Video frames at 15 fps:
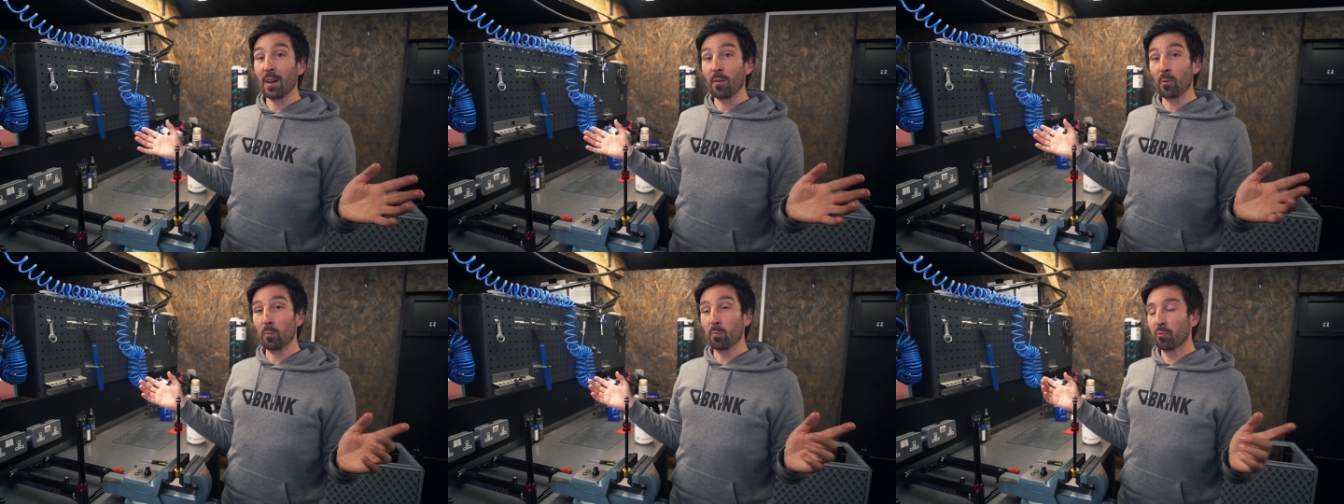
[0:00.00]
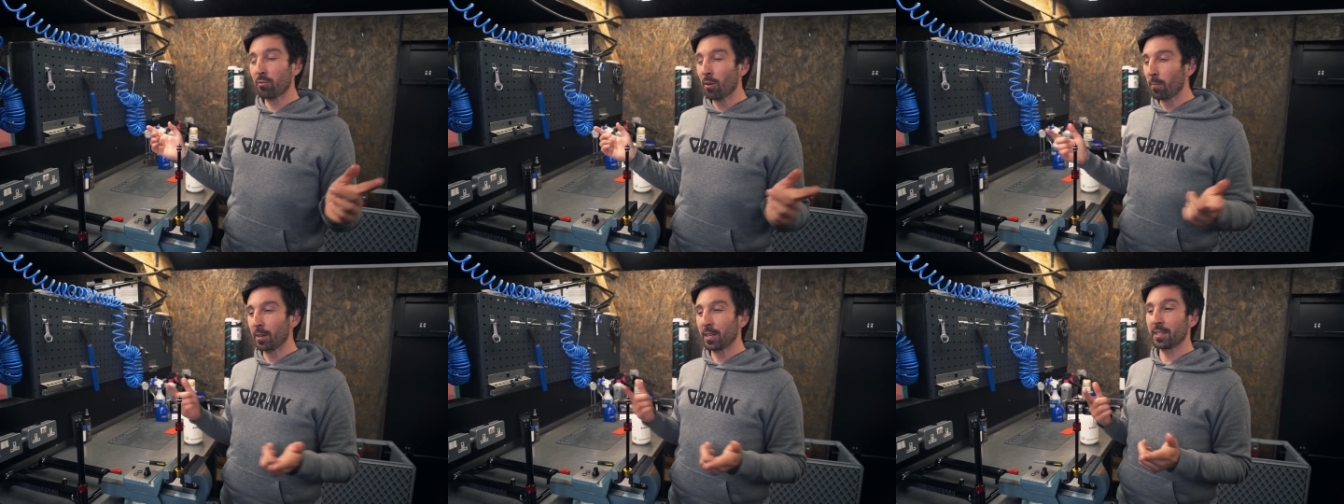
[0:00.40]
And we'll
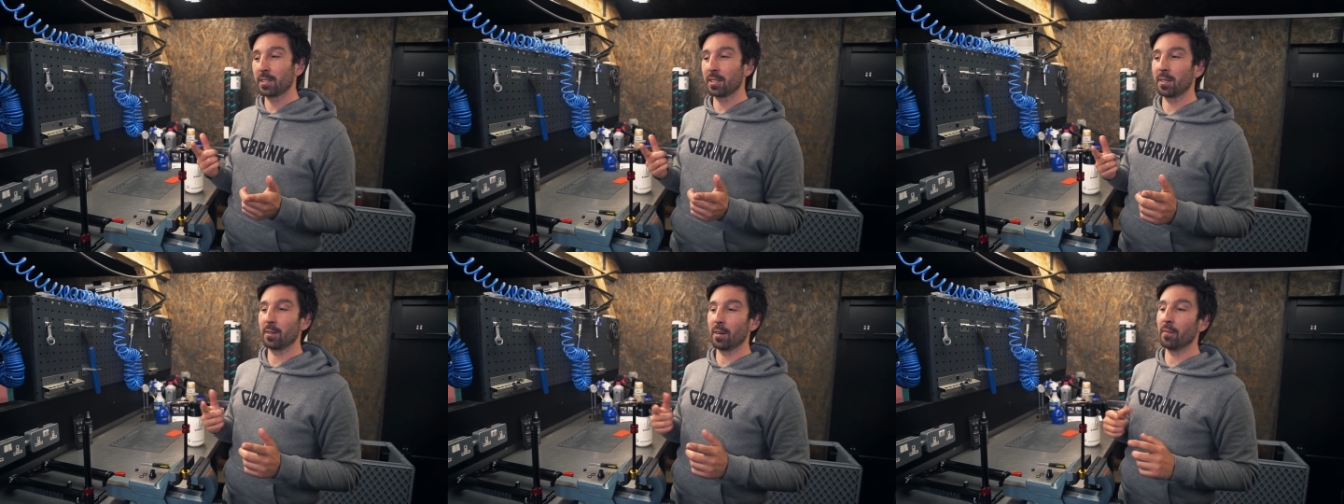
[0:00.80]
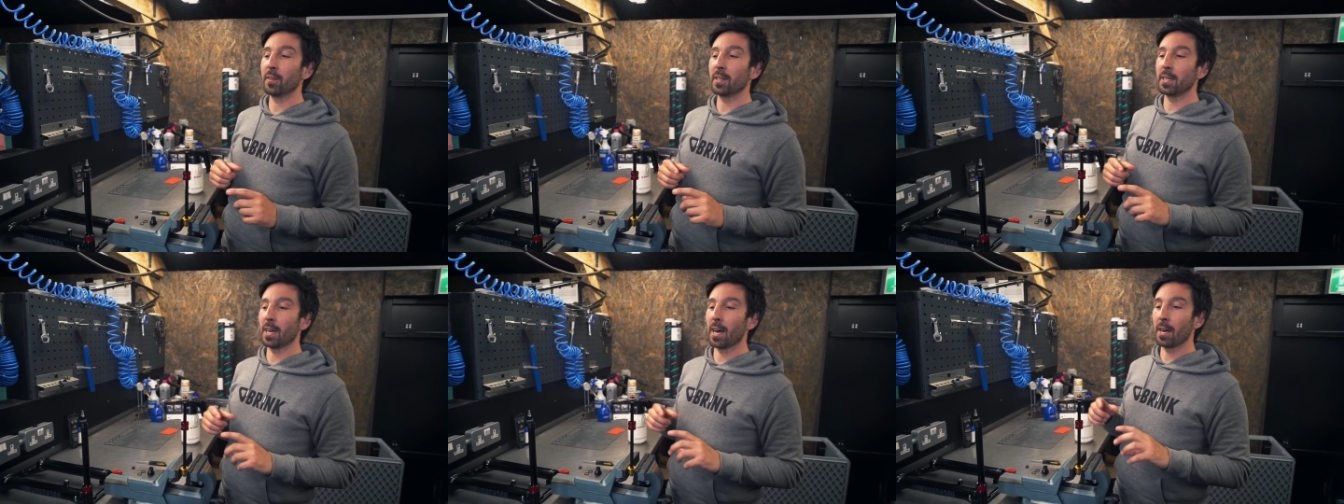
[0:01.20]
probably do a
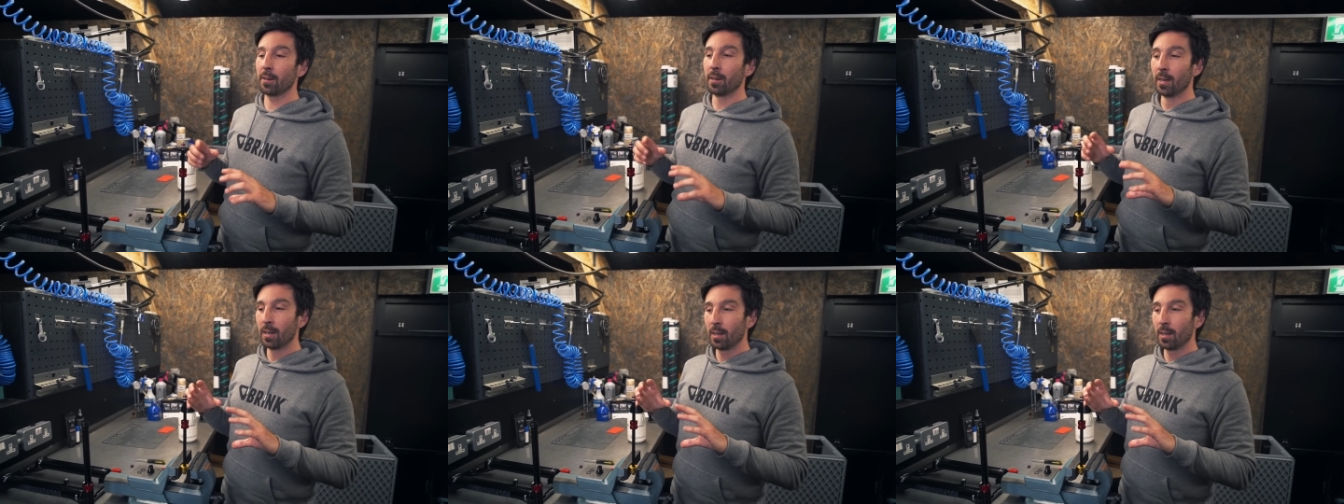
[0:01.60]
video